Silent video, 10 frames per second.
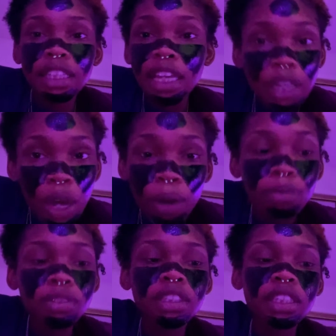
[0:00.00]
they
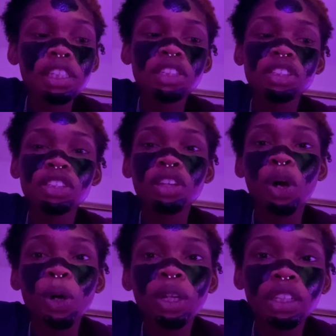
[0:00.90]
don't. It's just
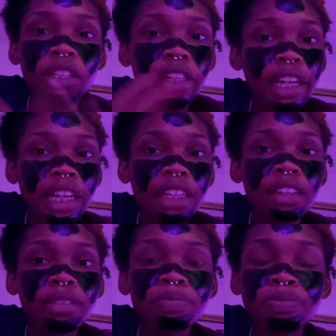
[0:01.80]
all in your head.
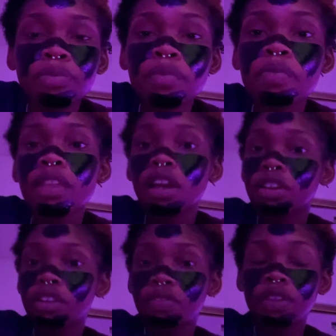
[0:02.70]

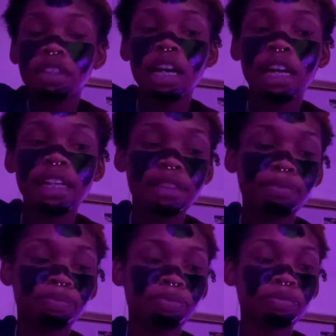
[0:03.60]
You feel like
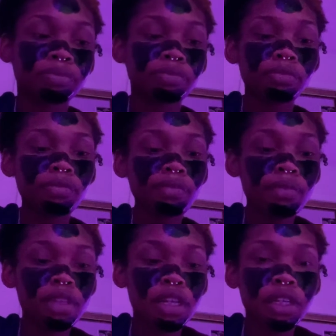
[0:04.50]

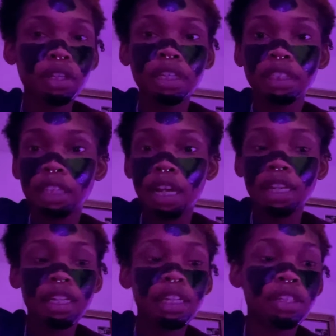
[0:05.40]
your
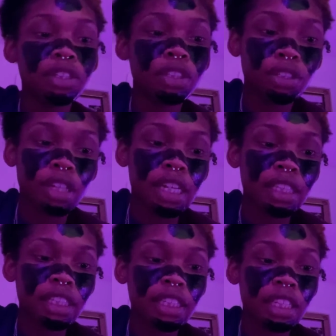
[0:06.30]
anxiety and your
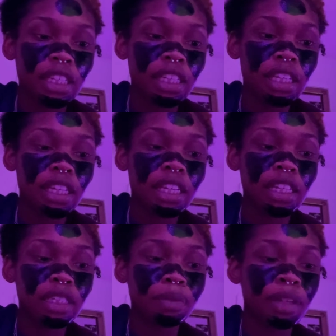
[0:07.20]
stress
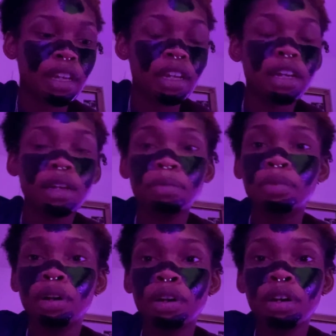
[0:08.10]
has
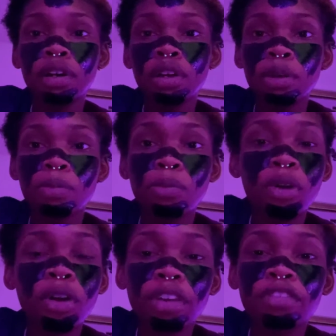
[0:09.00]
become
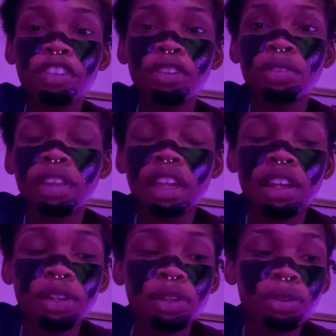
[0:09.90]
more of you
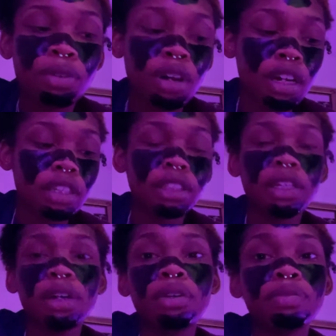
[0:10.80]
than you are.
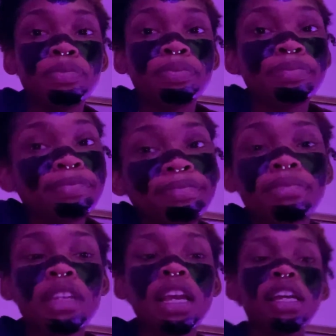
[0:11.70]
So
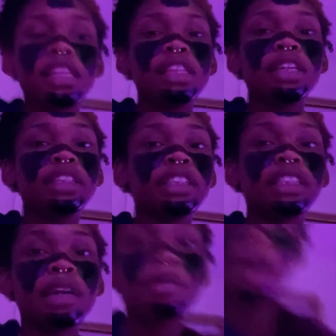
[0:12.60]
those are
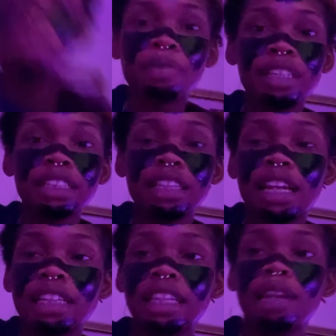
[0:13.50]
some affirmations that
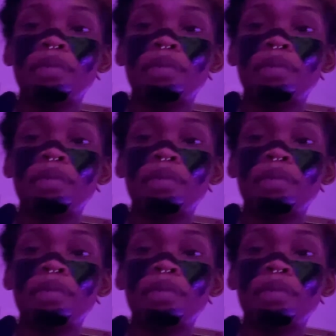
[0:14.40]
I say to